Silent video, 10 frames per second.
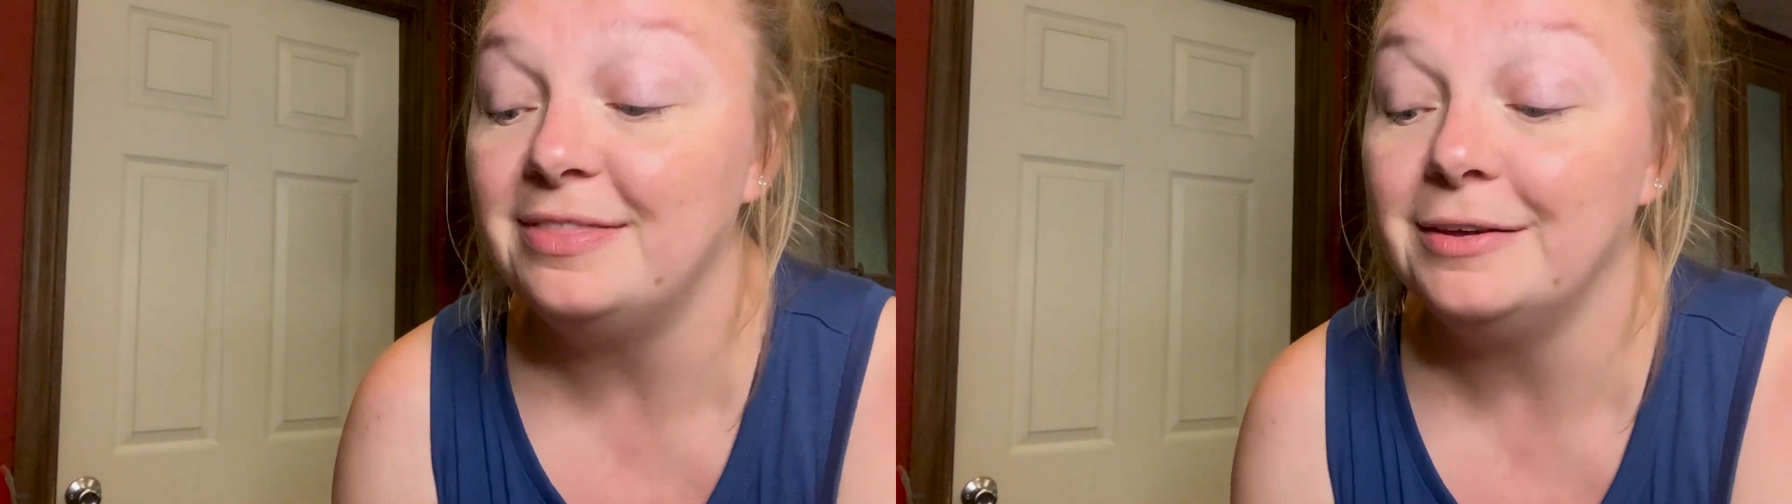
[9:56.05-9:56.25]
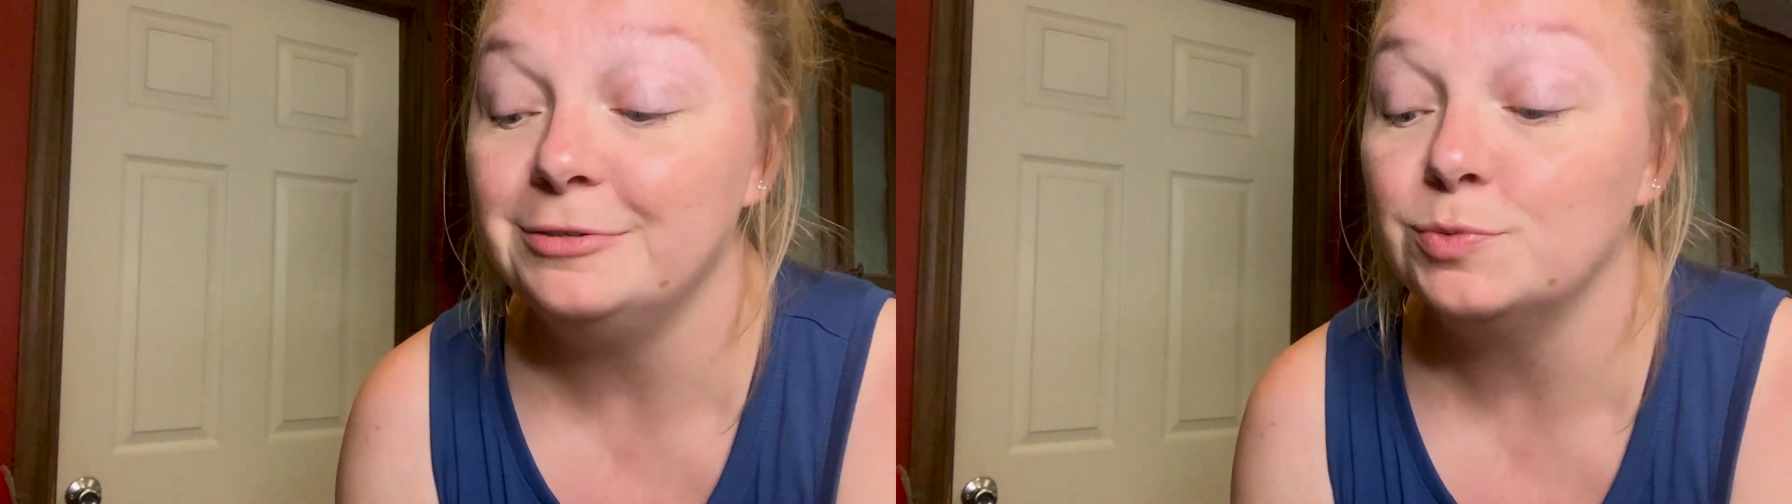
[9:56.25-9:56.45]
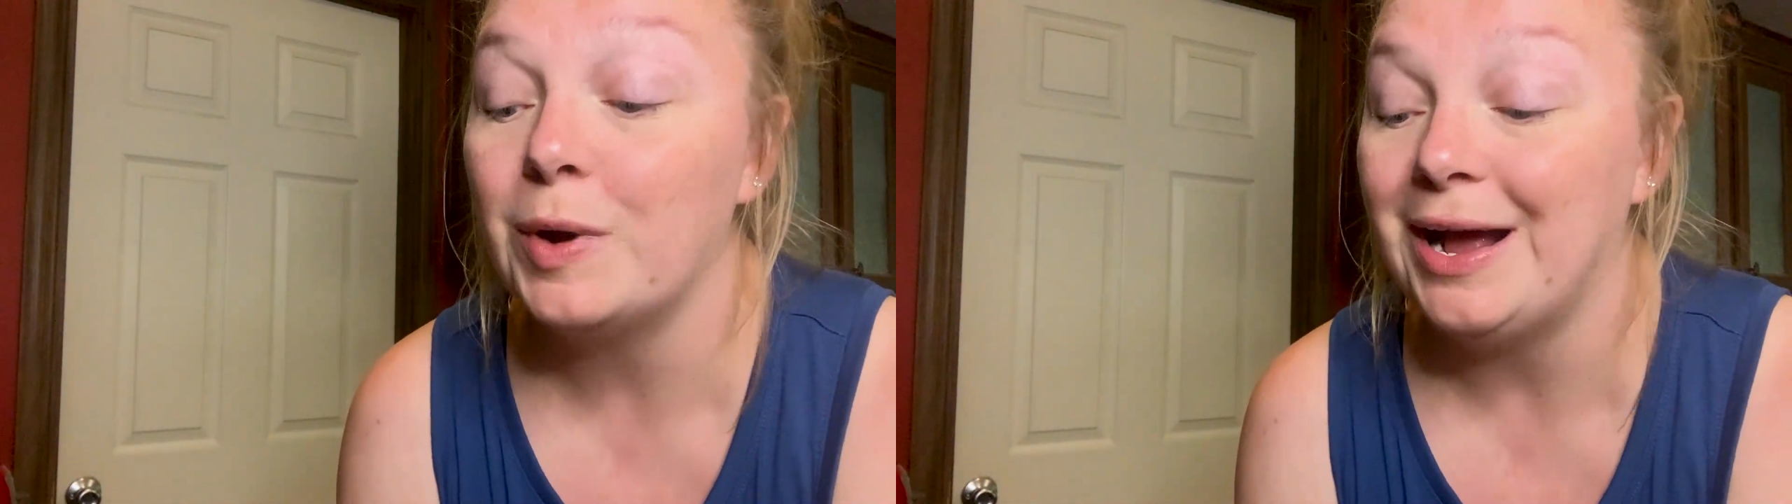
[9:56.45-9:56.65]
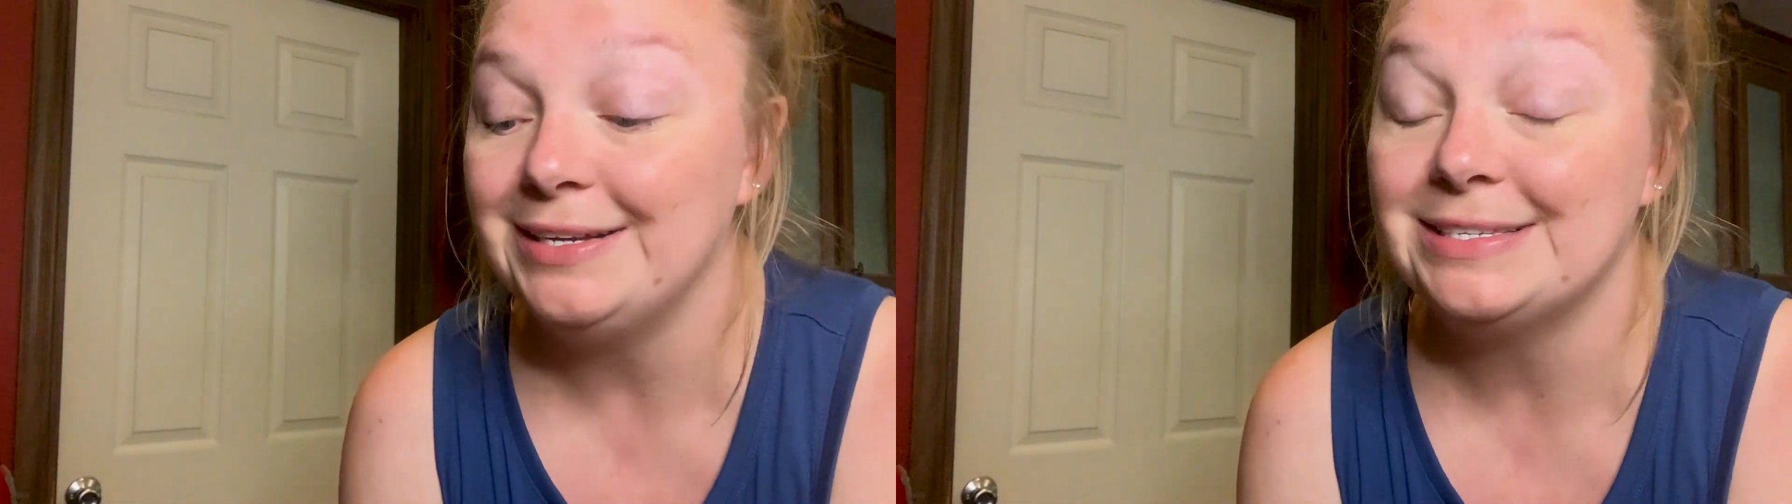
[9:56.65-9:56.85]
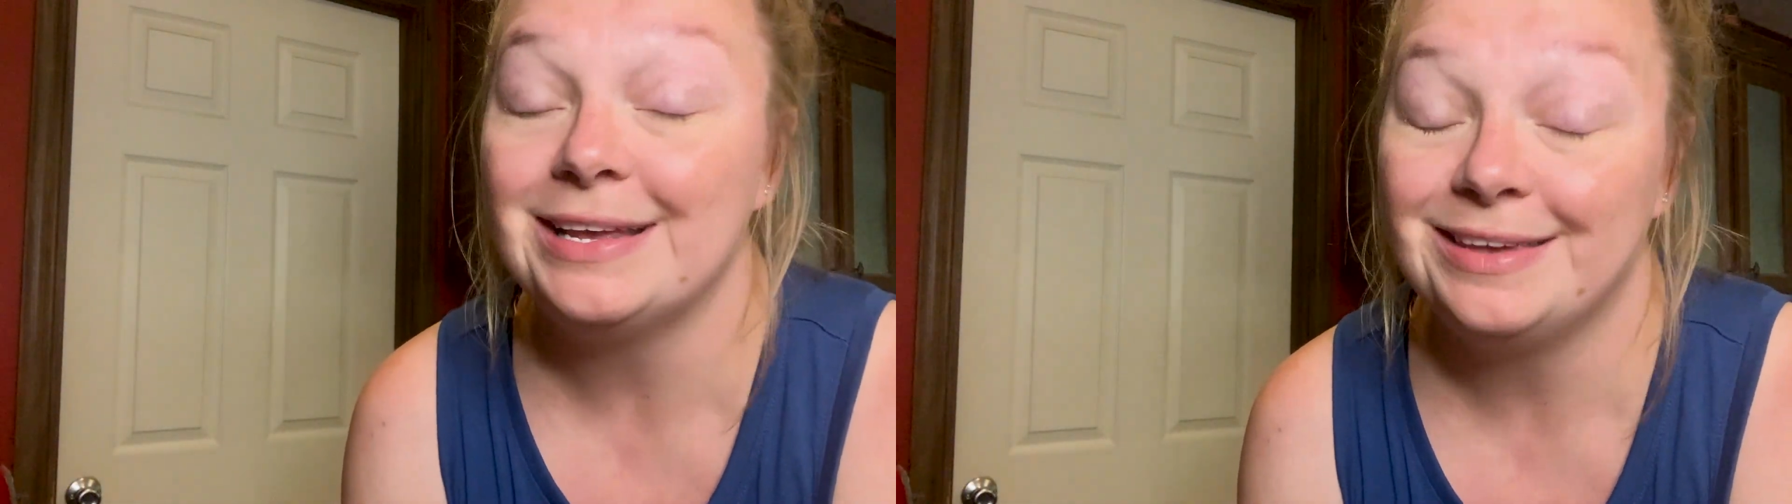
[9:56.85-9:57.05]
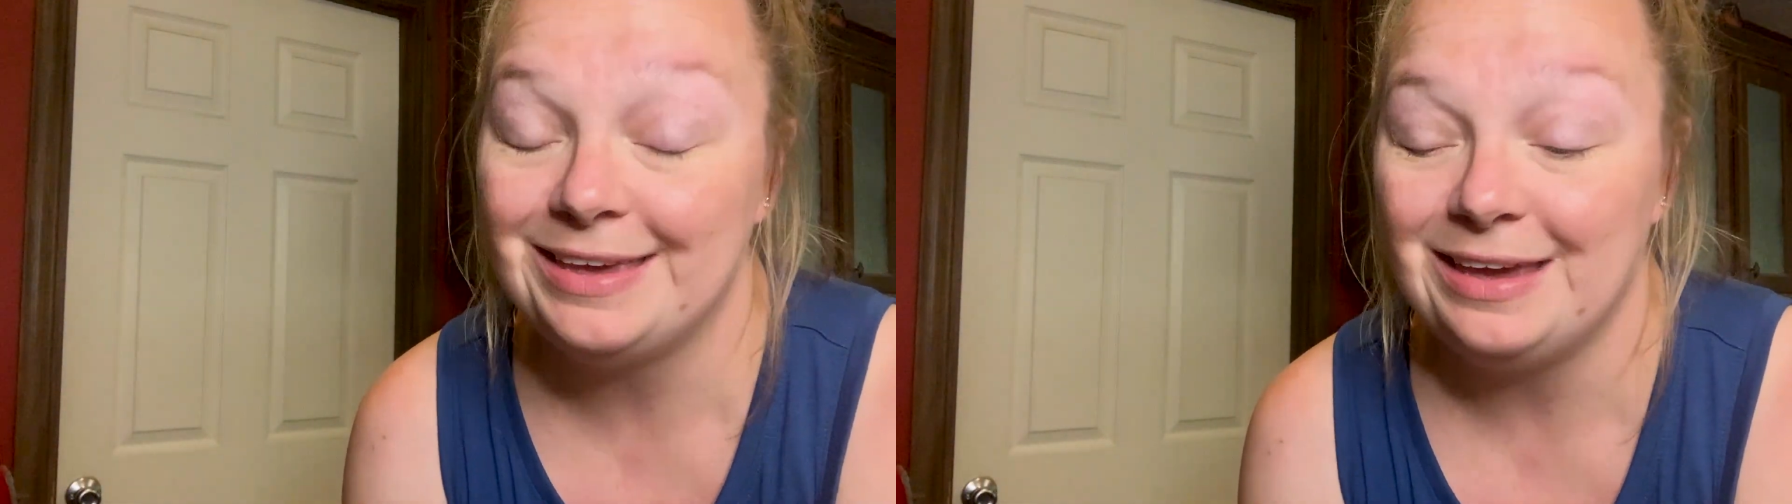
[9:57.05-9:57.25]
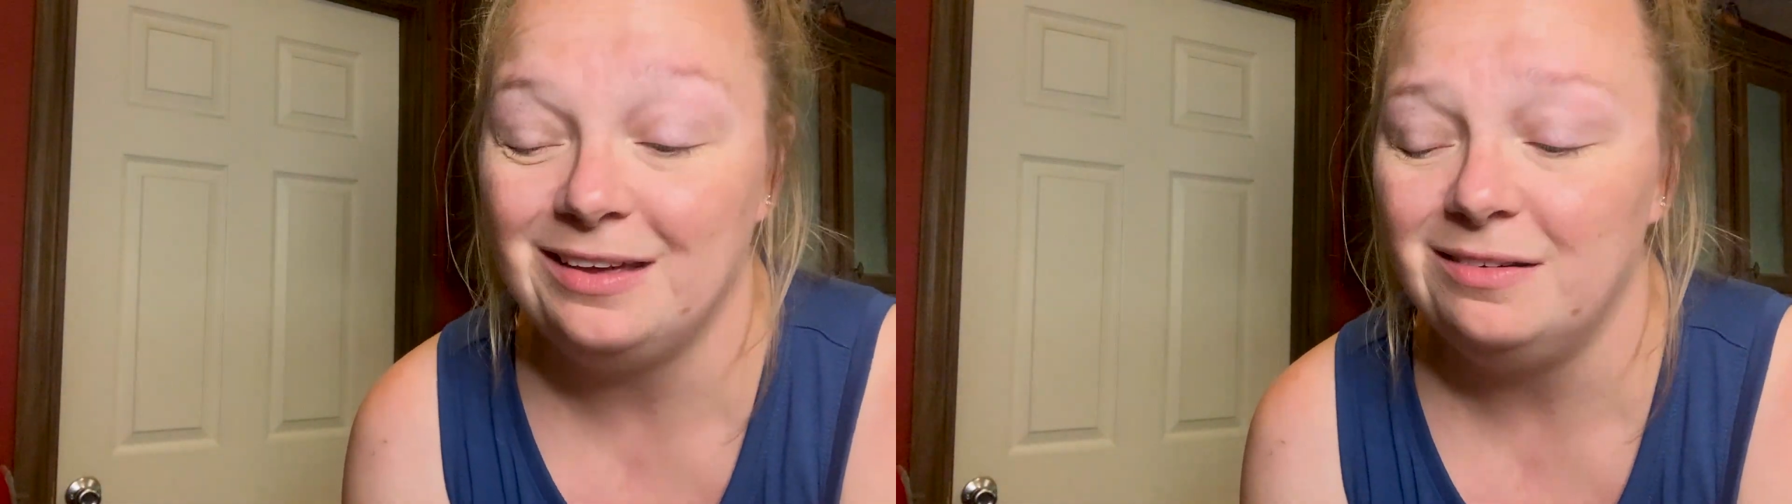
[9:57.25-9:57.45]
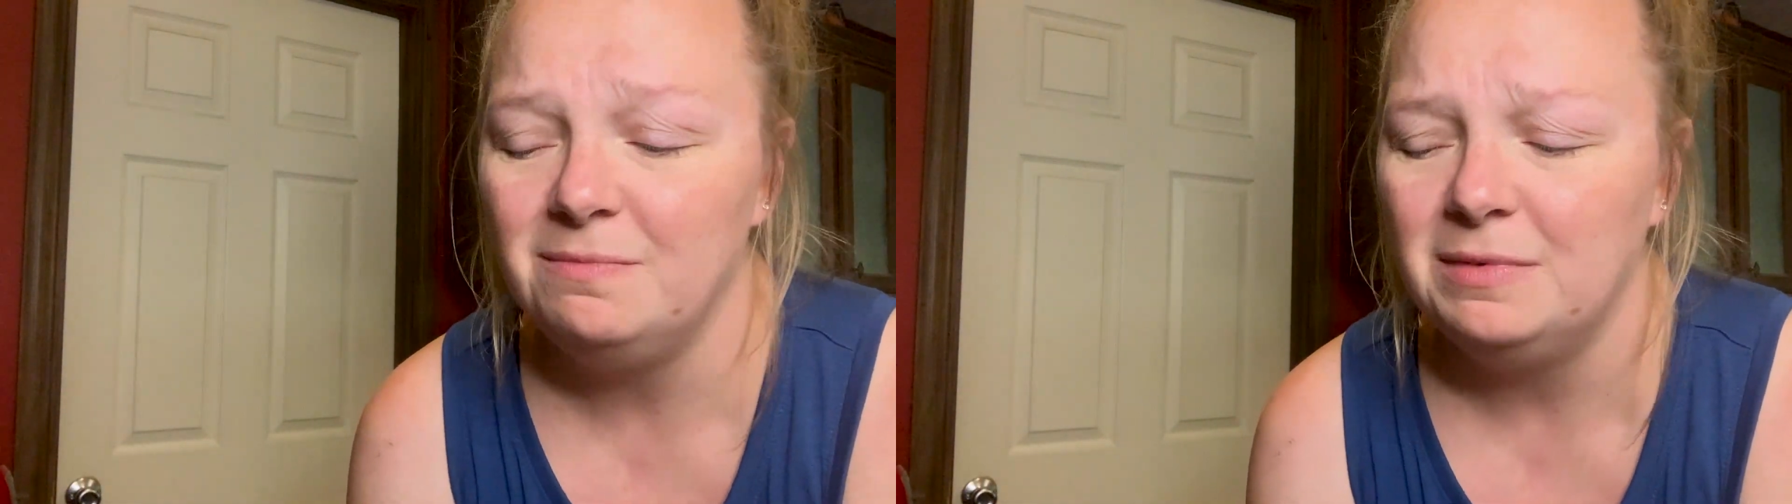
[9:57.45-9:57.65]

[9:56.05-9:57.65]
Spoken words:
those rise again